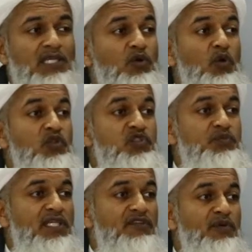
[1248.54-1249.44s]
he calls
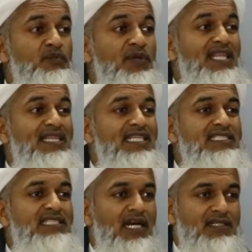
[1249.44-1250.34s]
me from within these
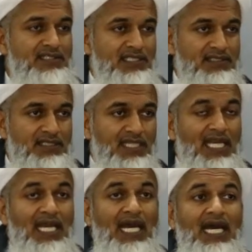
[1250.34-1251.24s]
darknesses.
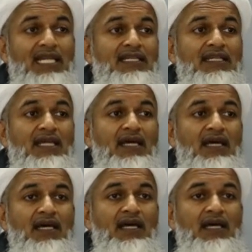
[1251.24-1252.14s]

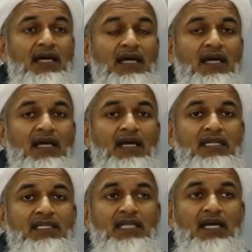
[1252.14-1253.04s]
Allah
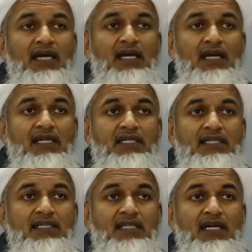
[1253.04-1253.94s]
ilaha
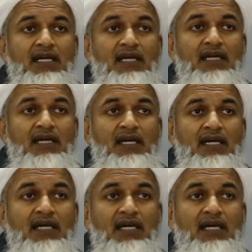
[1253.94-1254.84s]

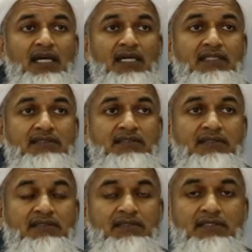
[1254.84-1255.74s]
illa
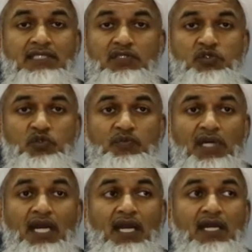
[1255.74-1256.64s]
anta
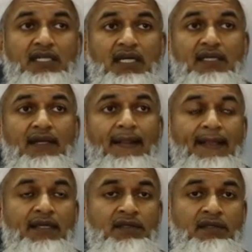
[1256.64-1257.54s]
subhanak
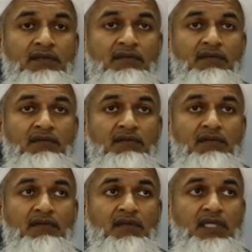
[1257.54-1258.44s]

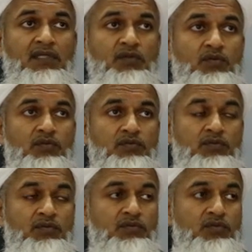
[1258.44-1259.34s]
inni
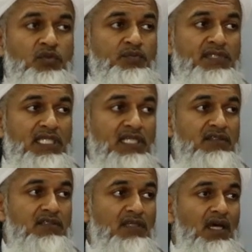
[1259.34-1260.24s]
kuntu minal
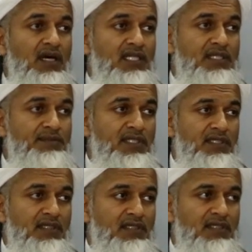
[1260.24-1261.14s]

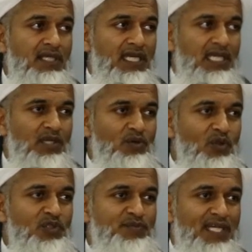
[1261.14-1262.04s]
zalimin. He
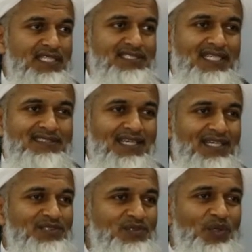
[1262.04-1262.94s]
calls me and he says, there
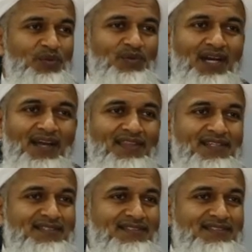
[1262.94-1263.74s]
is no other